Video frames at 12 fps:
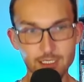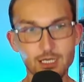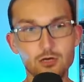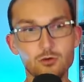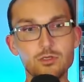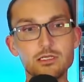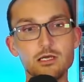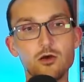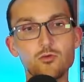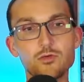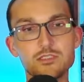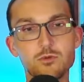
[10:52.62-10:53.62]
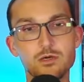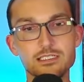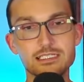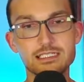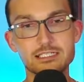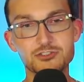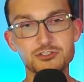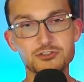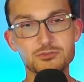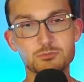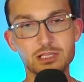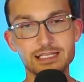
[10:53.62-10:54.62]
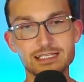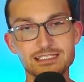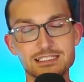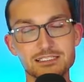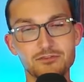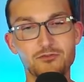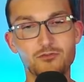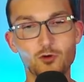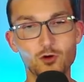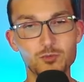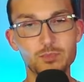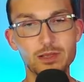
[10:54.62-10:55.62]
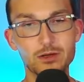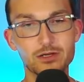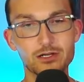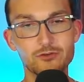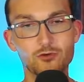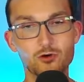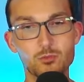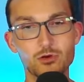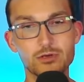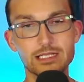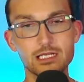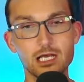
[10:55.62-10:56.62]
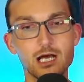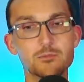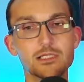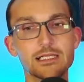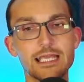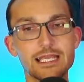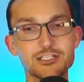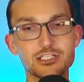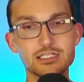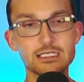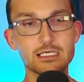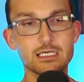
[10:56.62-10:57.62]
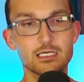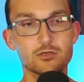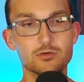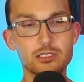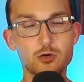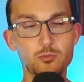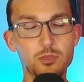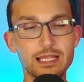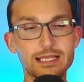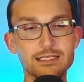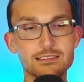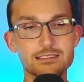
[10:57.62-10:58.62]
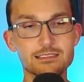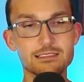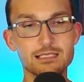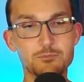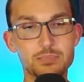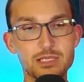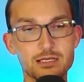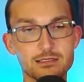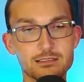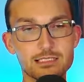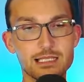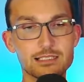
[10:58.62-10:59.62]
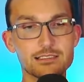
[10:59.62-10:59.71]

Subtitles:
We always wanted to introduce Plagueis as a foreboding complication. We know Plagueis's appearance ends